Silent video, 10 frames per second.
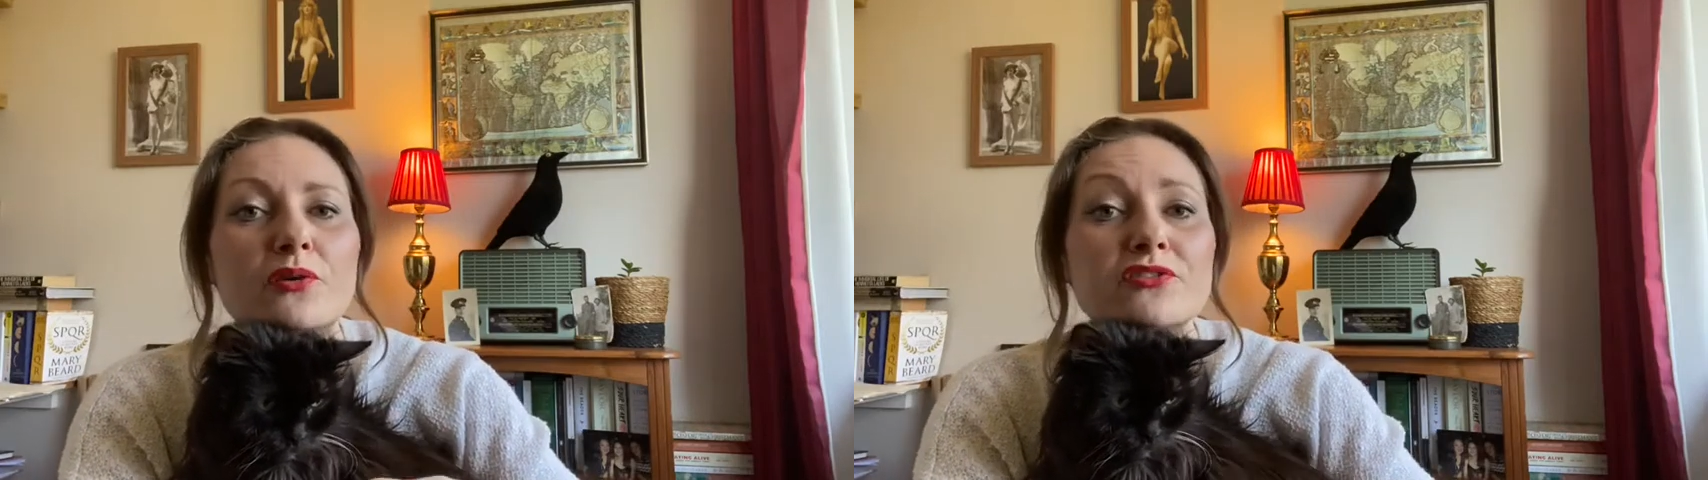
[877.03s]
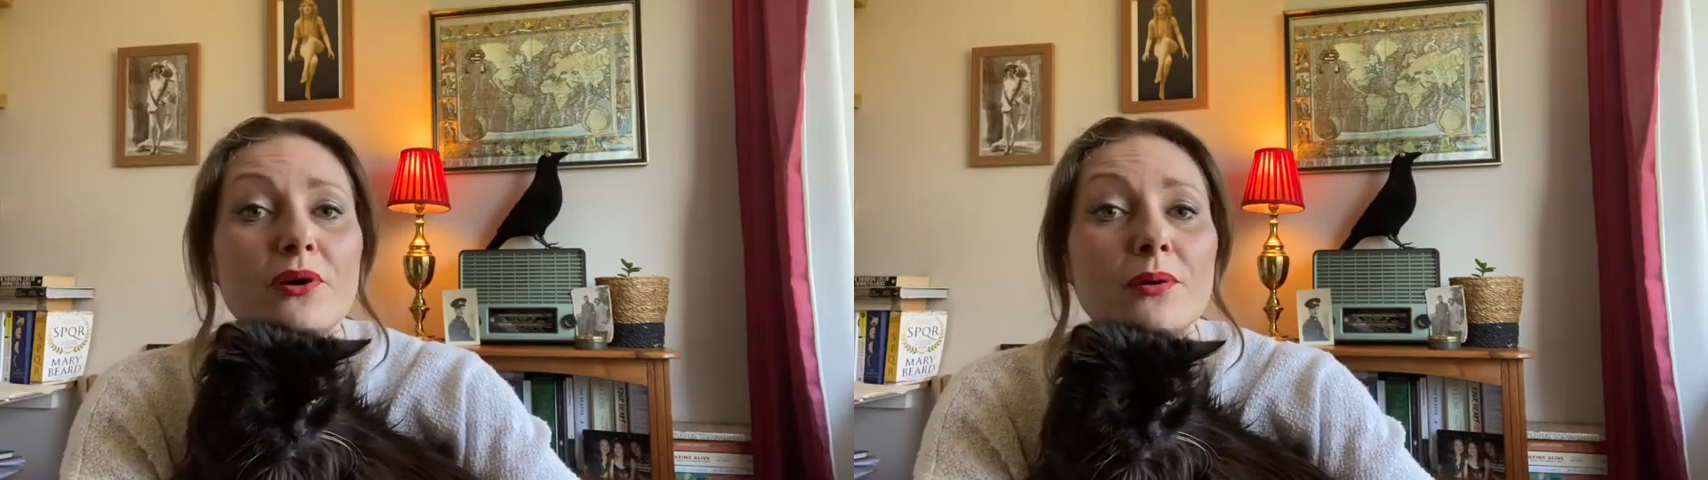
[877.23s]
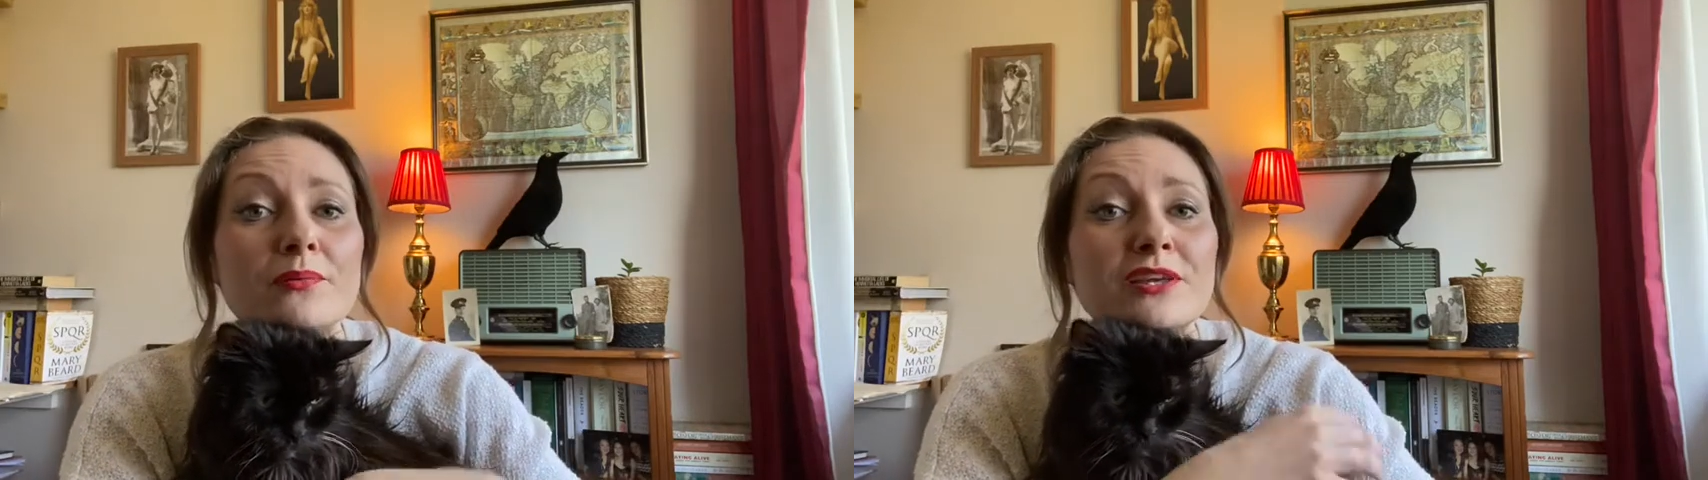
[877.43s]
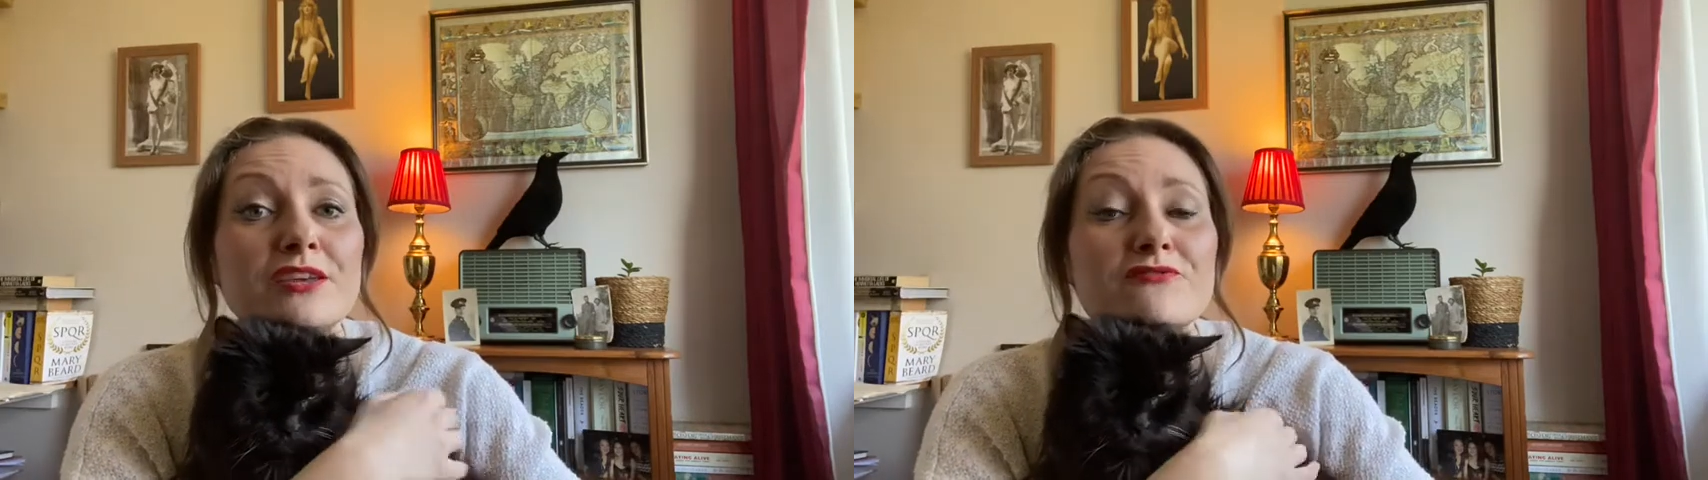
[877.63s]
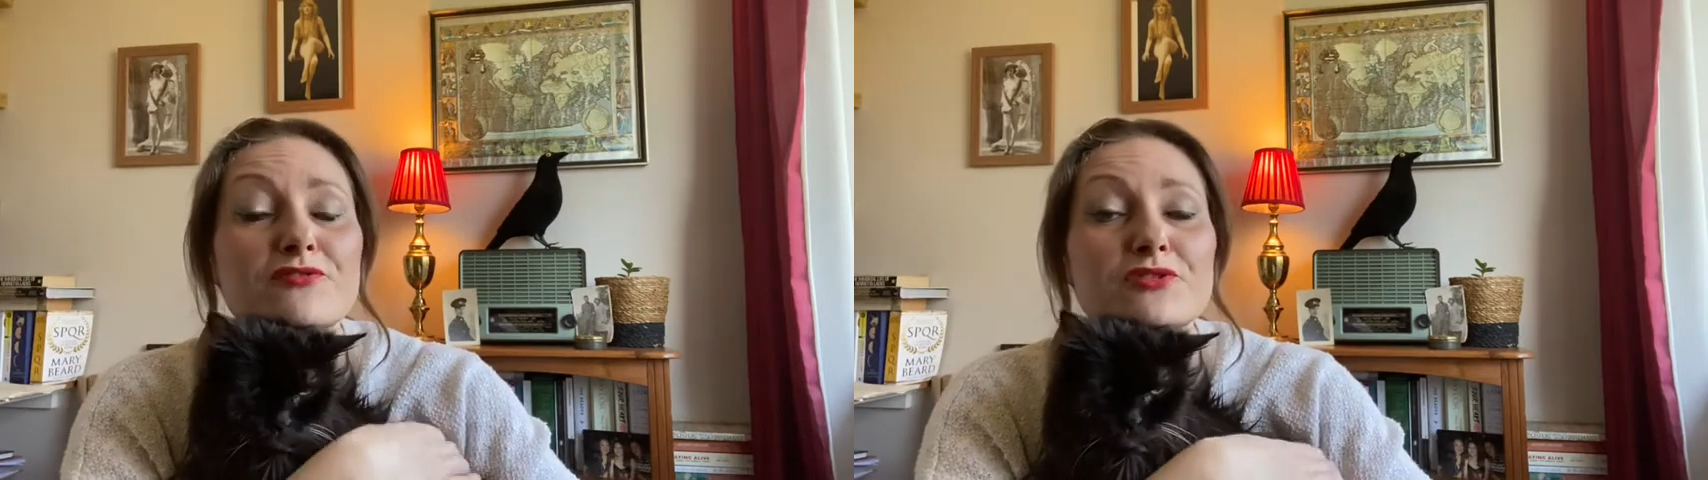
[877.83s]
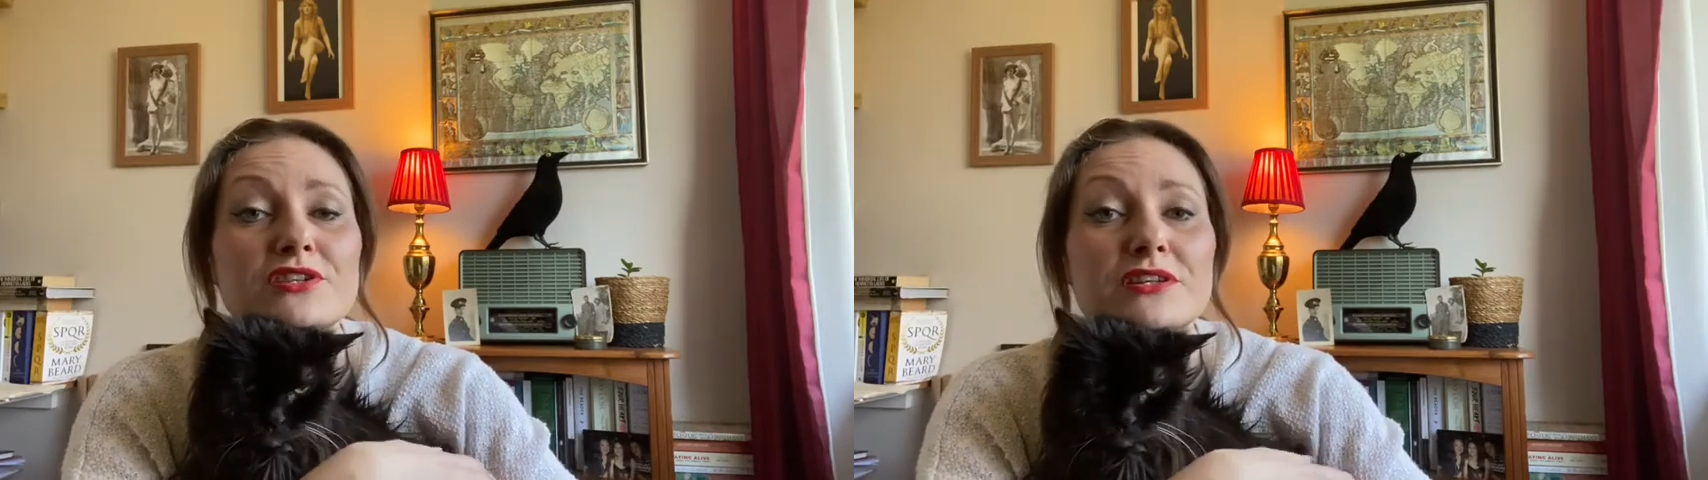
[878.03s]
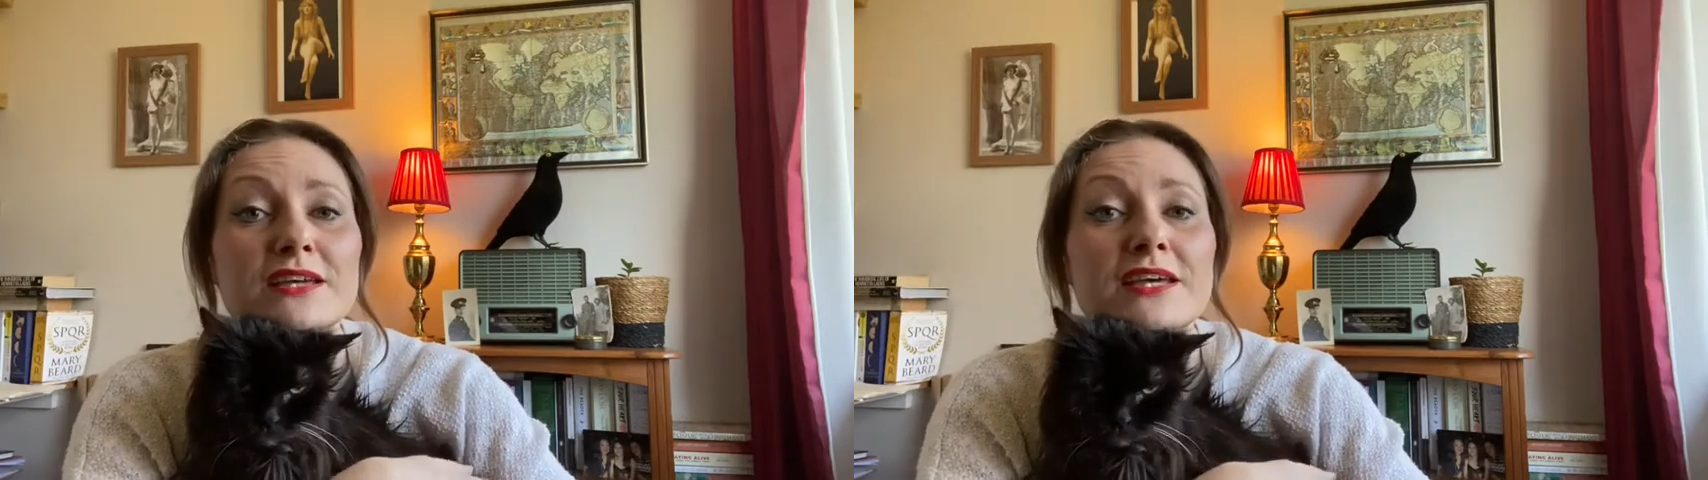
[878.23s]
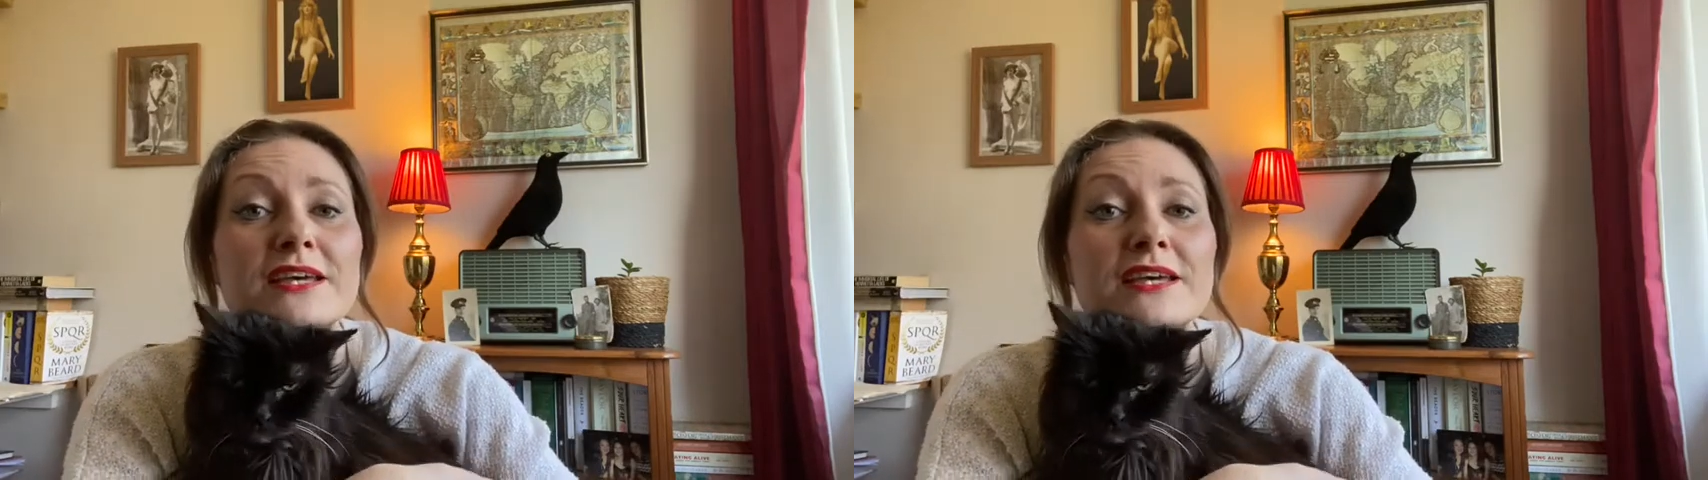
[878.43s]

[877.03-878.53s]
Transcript: So I'm looking forward to